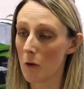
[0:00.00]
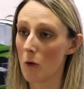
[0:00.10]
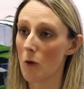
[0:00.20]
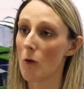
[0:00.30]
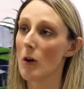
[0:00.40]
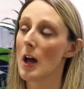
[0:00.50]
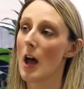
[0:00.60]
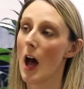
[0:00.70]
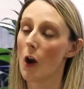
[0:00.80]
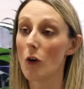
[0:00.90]
or
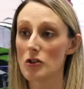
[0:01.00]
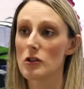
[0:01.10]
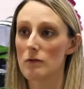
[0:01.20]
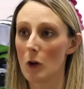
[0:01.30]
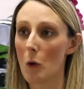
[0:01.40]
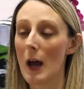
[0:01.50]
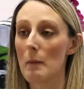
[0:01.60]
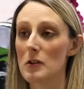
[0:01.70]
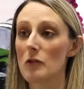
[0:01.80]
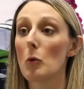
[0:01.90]
an oxygen
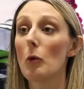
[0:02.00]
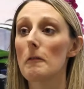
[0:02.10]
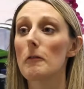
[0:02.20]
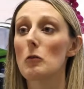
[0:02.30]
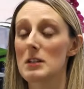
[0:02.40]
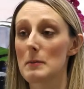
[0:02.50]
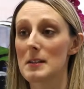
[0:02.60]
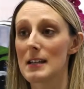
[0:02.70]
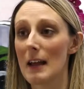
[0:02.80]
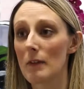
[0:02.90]
requirement of more than
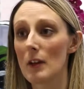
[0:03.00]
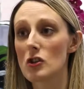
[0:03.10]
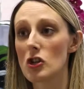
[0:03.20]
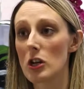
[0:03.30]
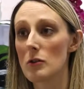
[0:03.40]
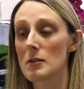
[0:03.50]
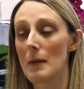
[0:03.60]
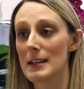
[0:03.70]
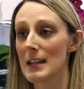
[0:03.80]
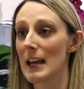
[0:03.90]
40% that's new to
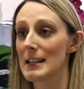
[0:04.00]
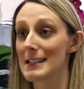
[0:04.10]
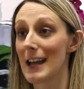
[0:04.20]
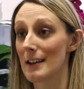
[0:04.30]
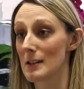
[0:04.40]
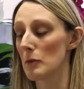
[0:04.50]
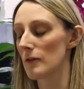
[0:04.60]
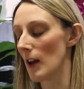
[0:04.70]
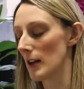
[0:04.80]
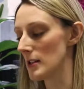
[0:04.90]
maintain SAT
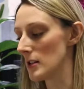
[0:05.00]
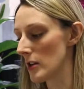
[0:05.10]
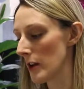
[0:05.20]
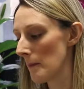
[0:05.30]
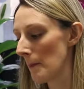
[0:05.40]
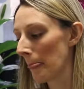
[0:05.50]
above 92,